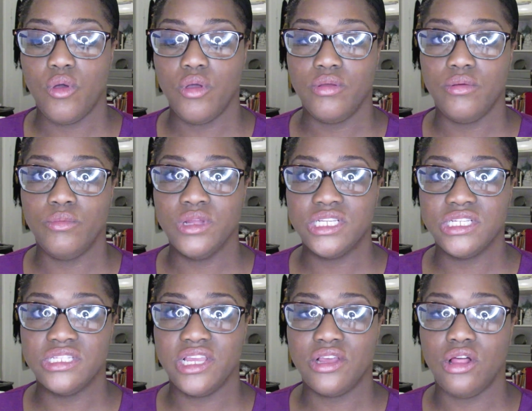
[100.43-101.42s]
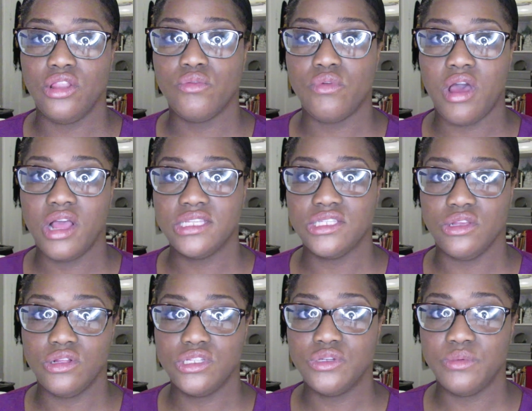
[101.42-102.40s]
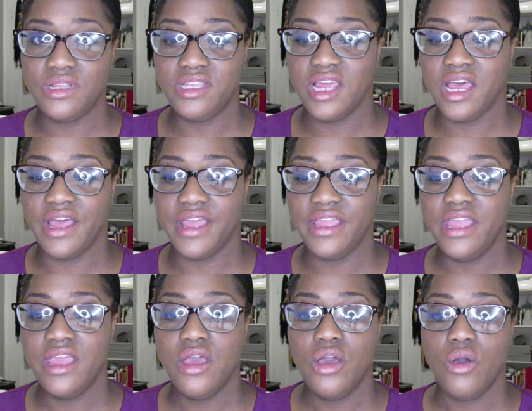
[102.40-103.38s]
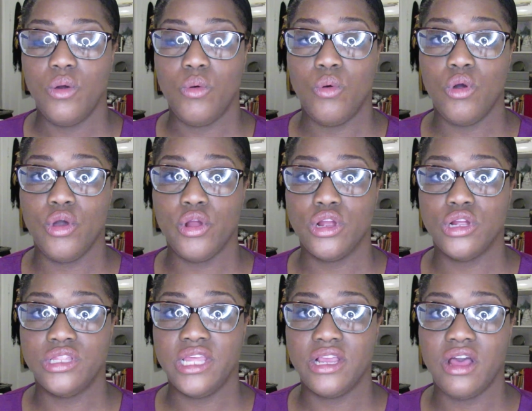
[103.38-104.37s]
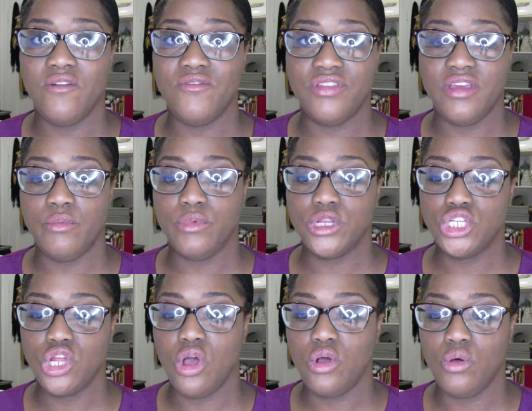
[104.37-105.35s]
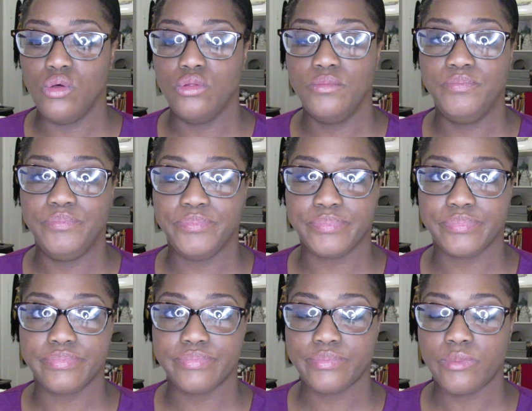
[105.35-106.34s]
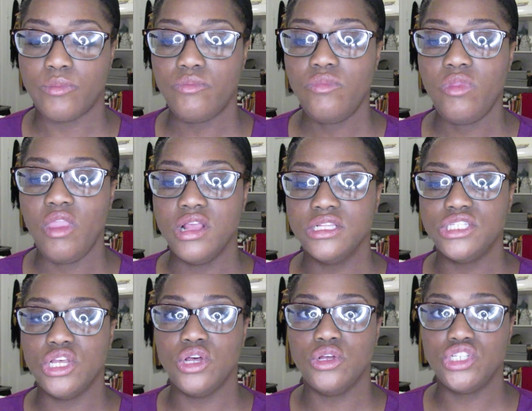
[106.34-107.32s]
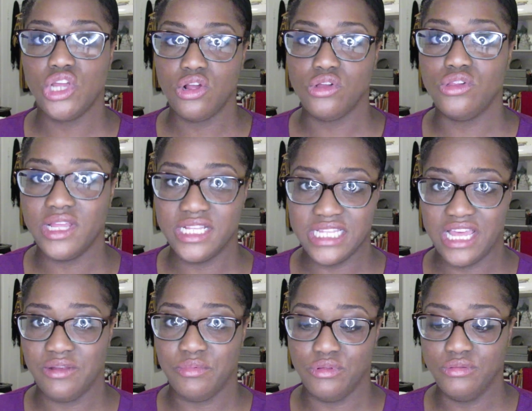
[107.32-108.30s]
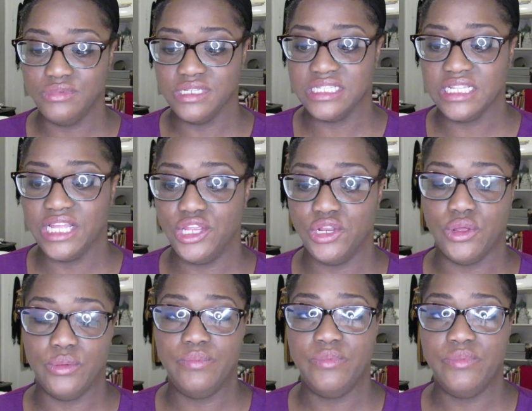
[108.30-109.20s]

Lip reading: which is they color rock salt with dye, or they cover them with charcoal. So charcoal is edible, just to let you know,